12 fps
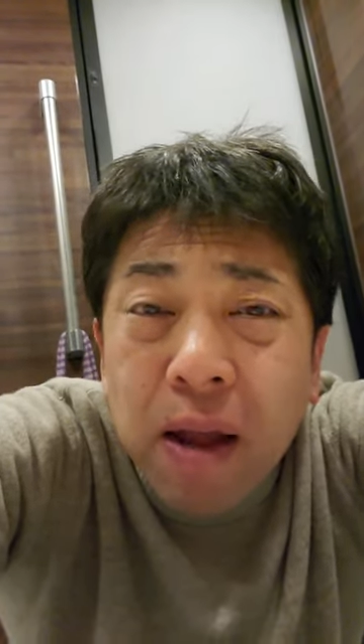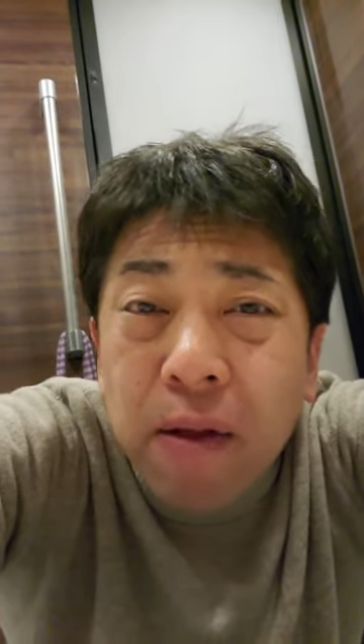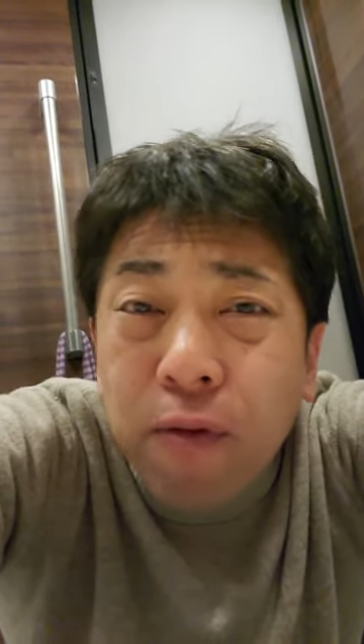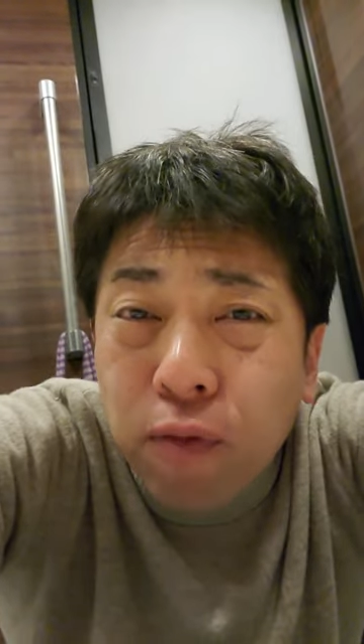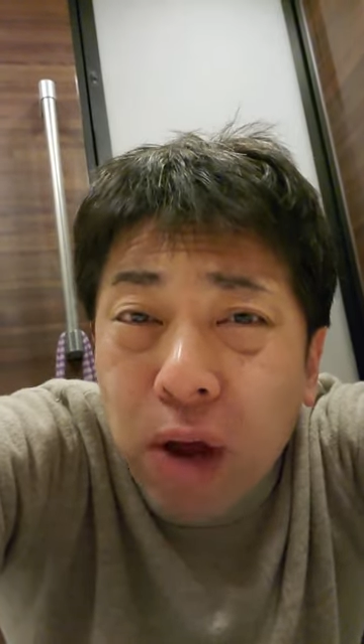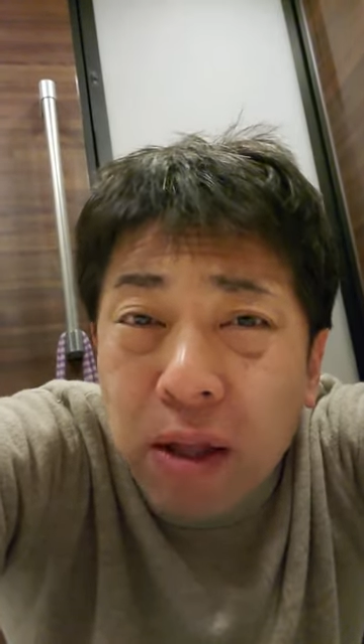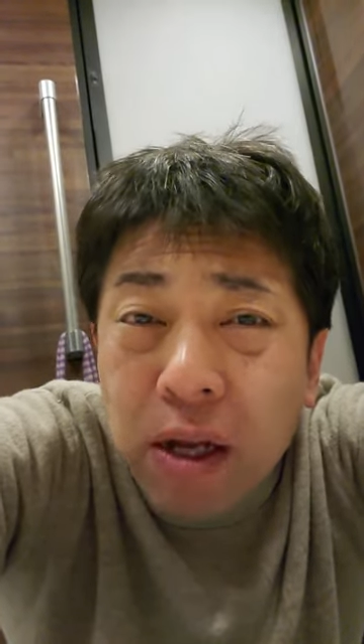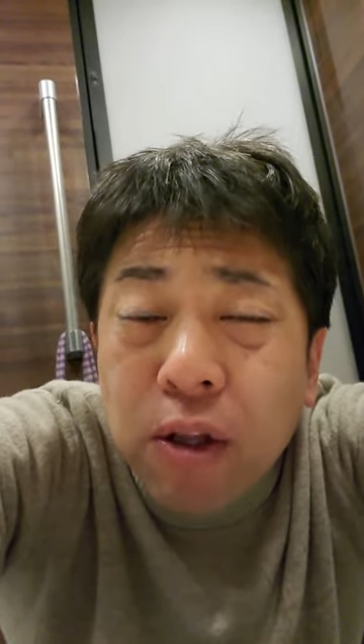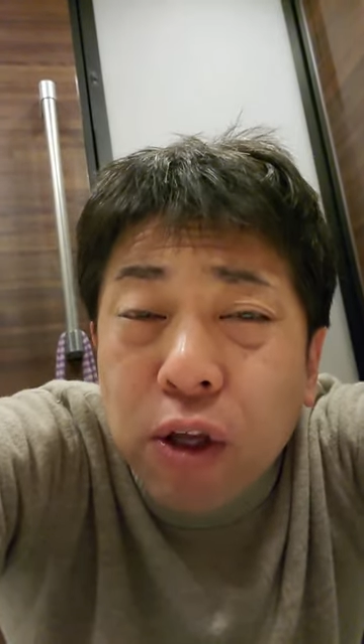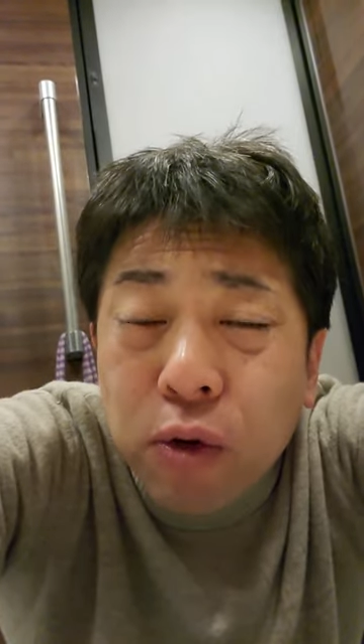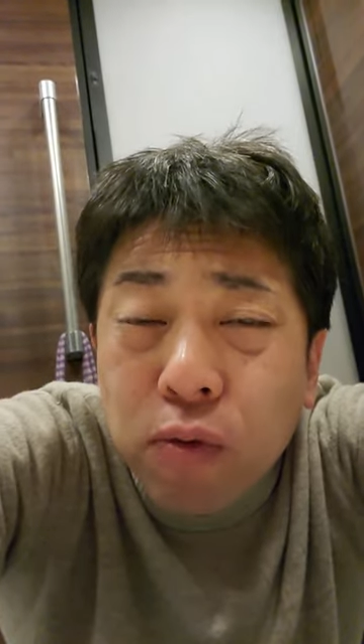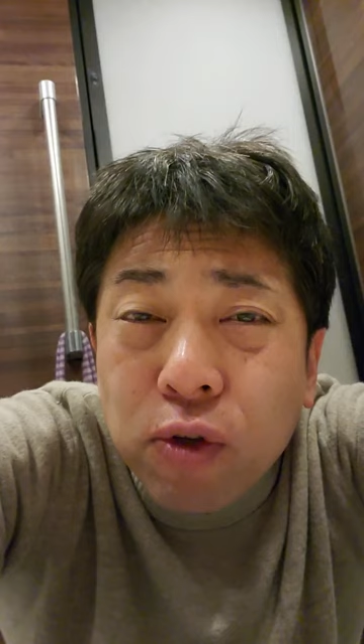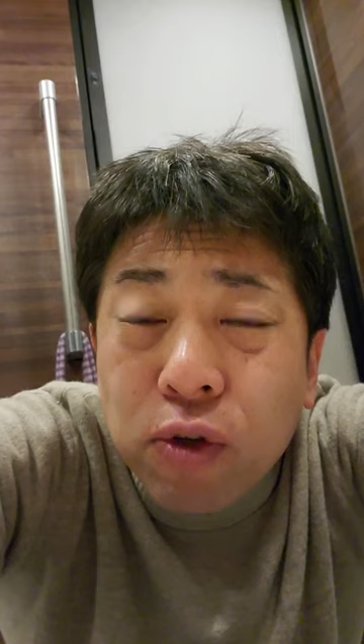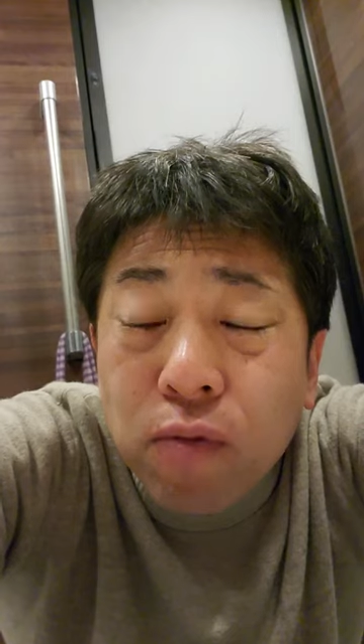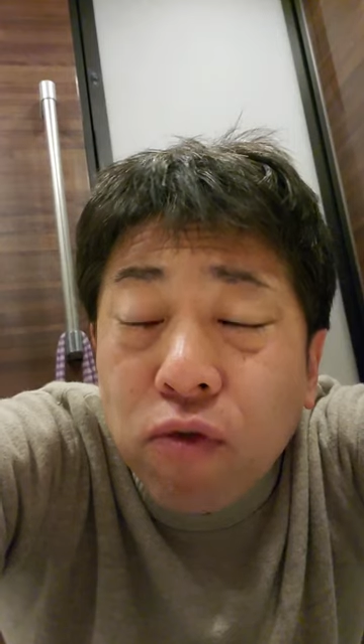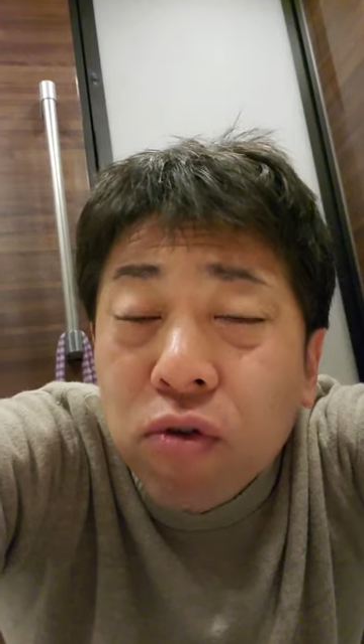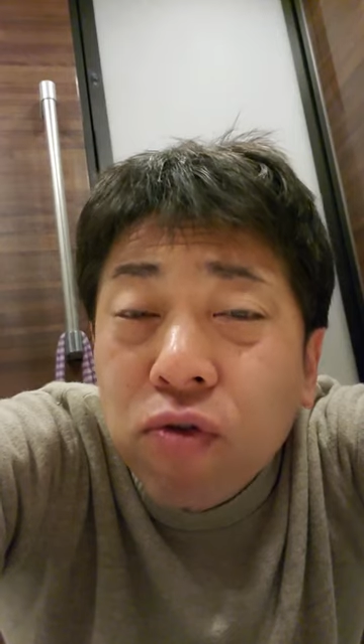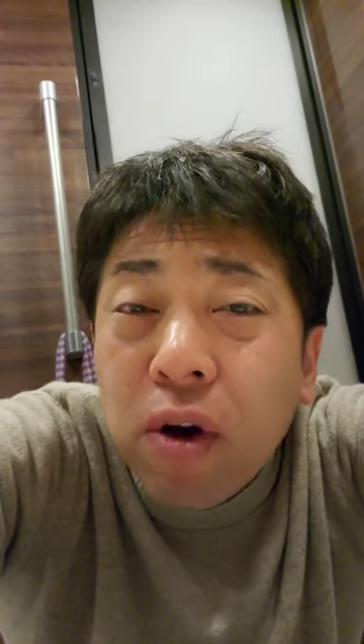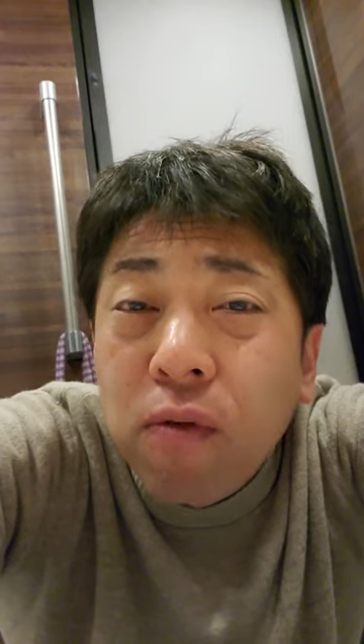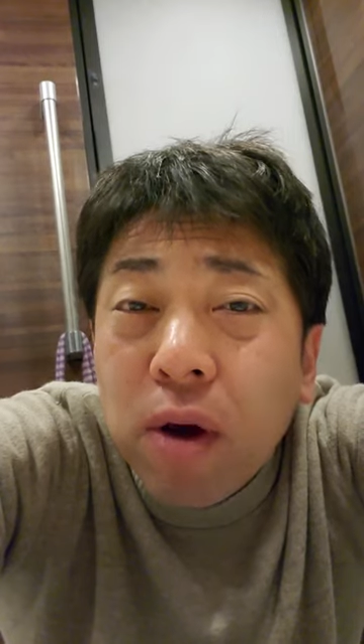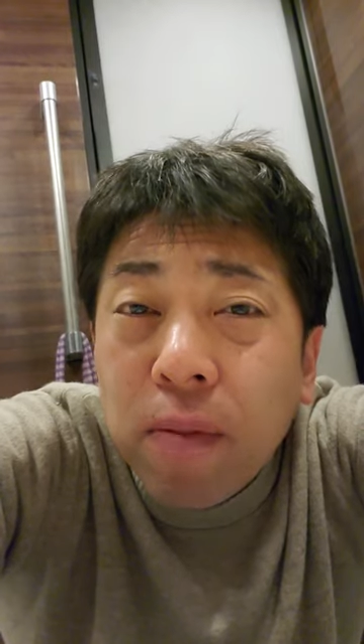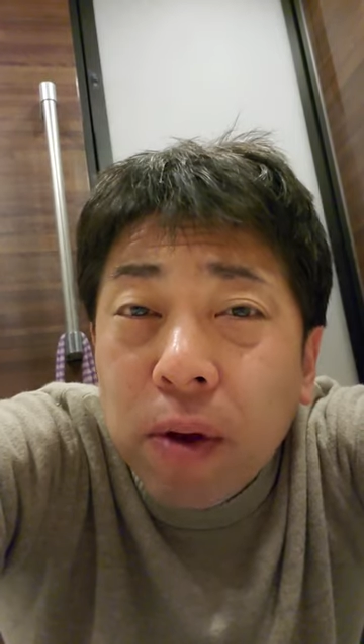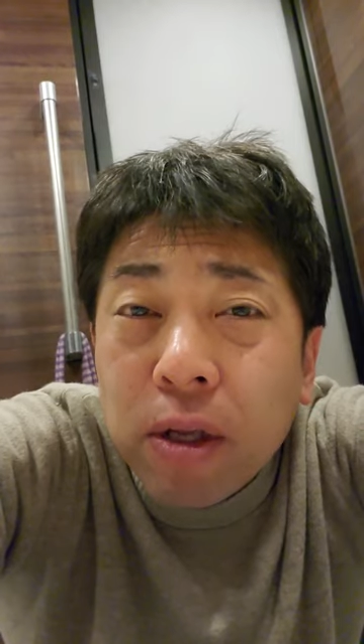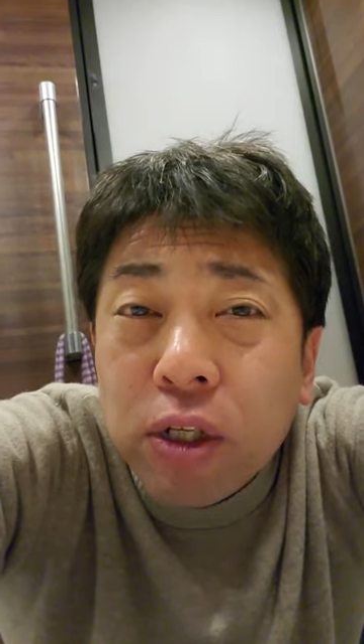The threat and use of nuclear
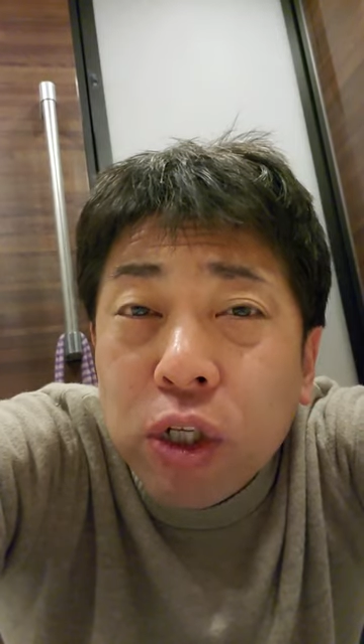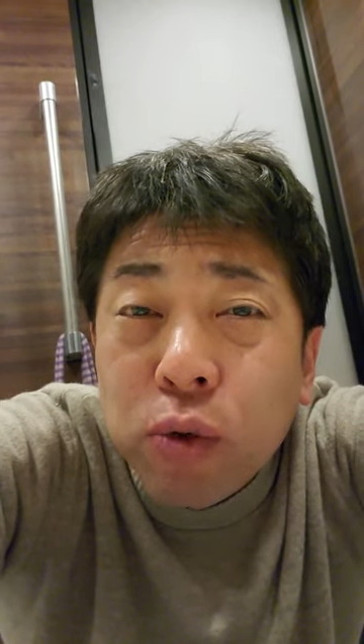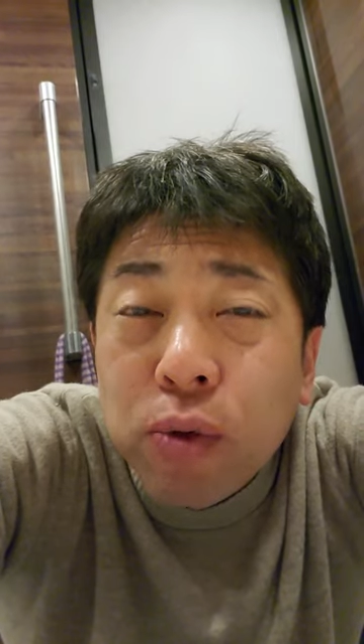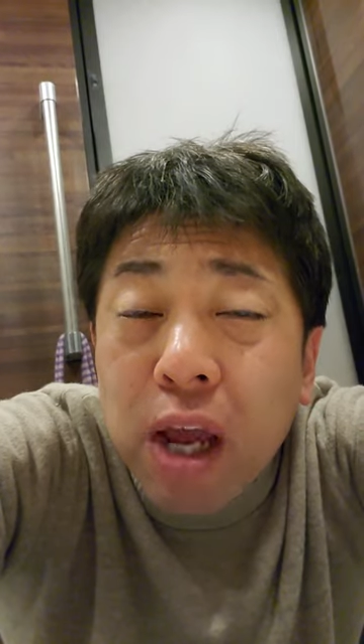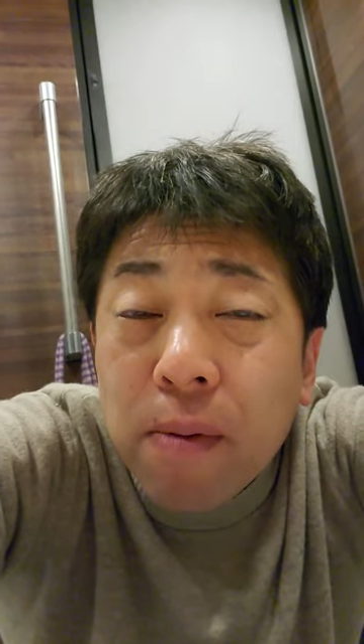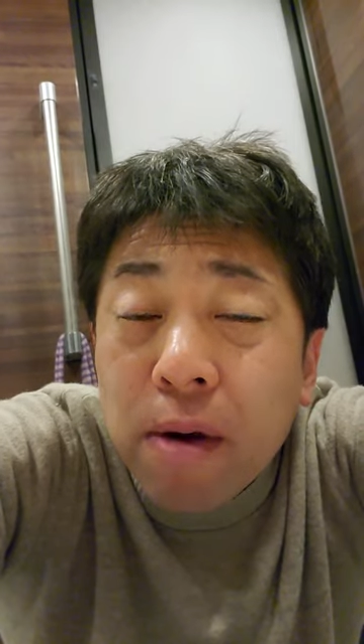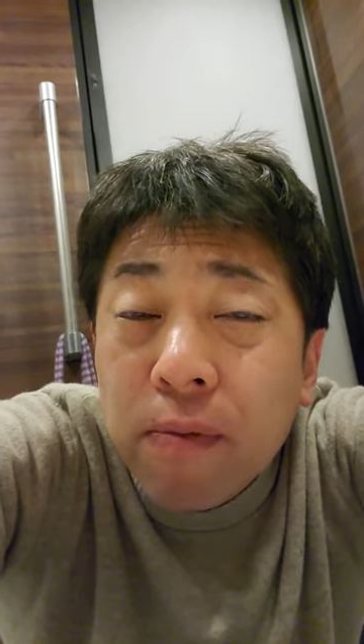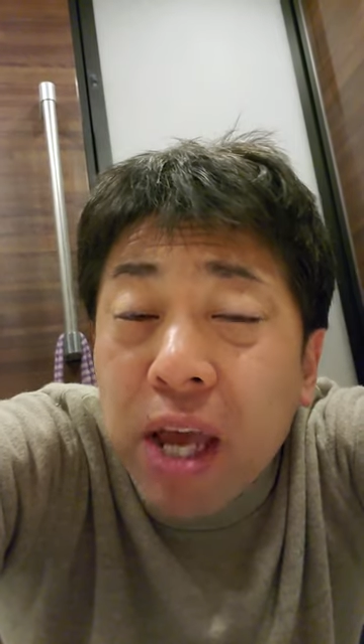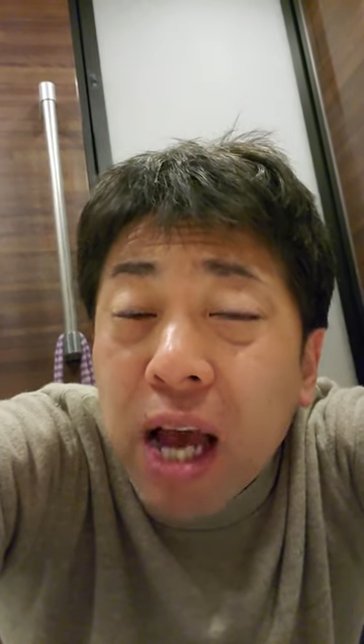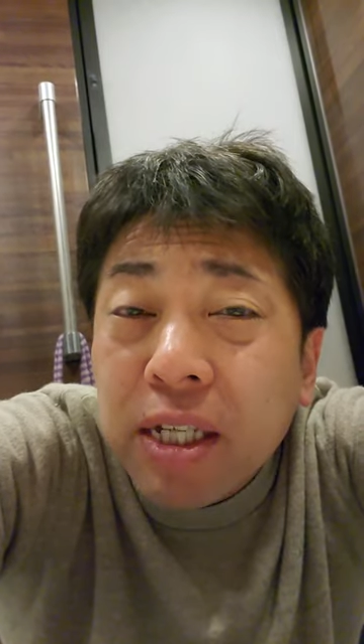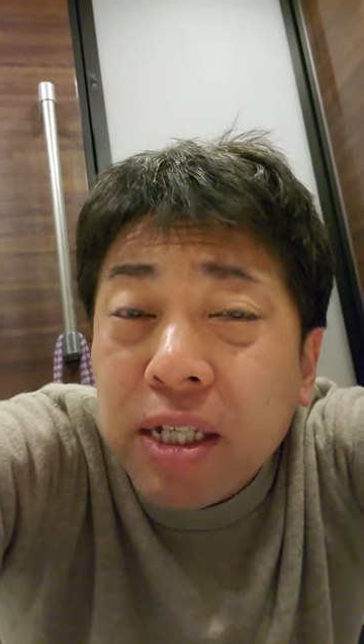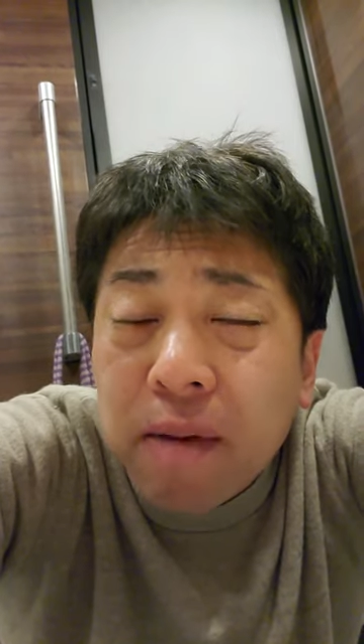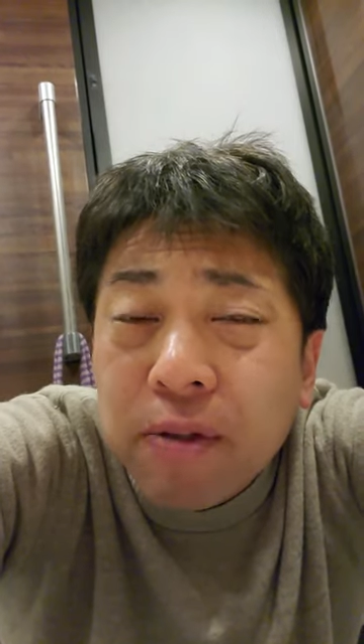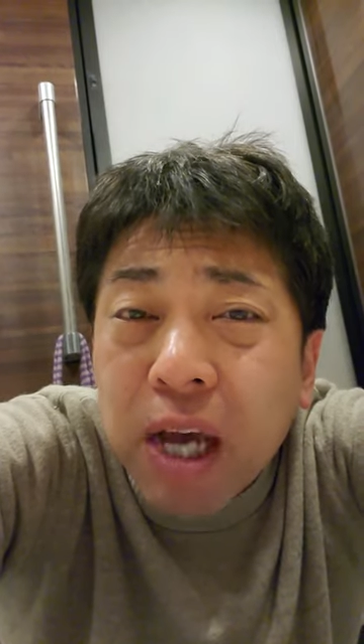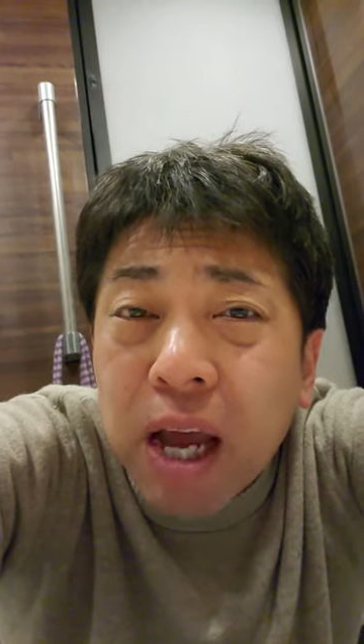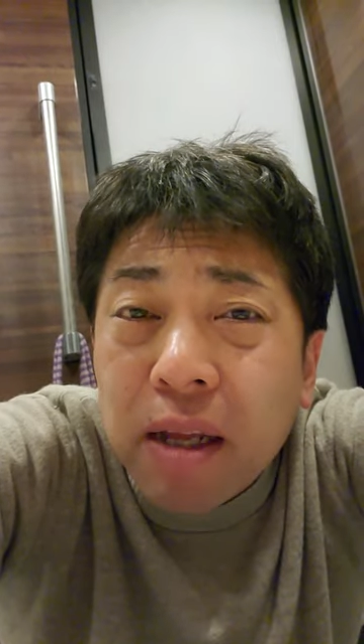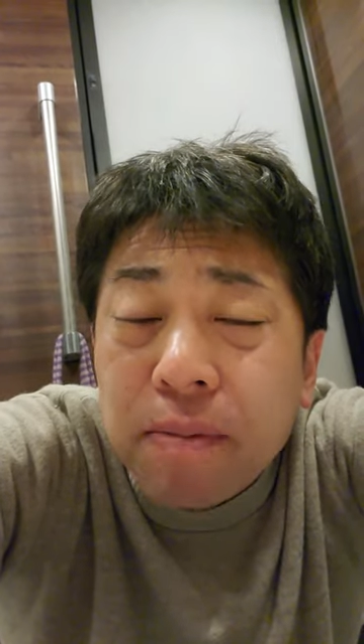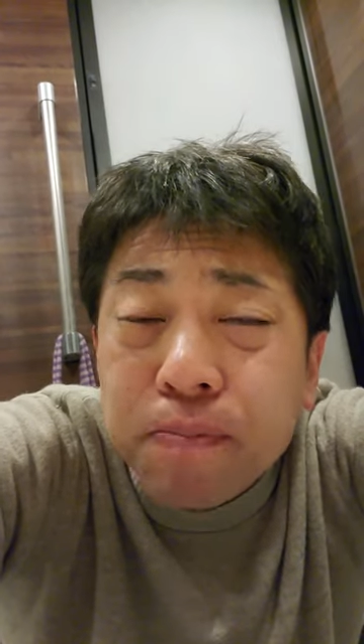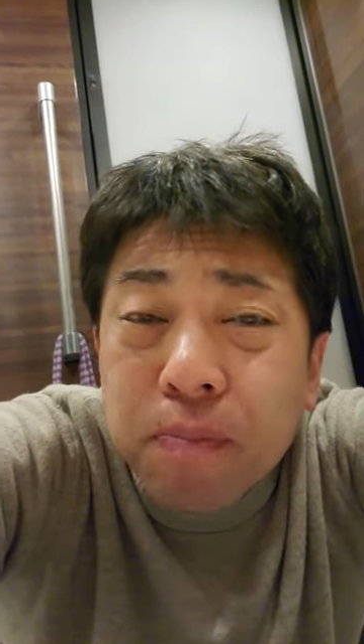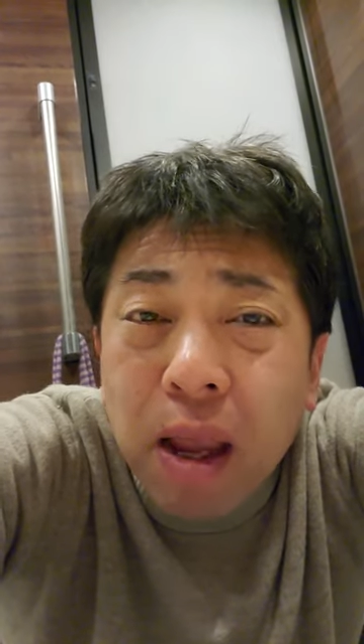weapons should never be accepted.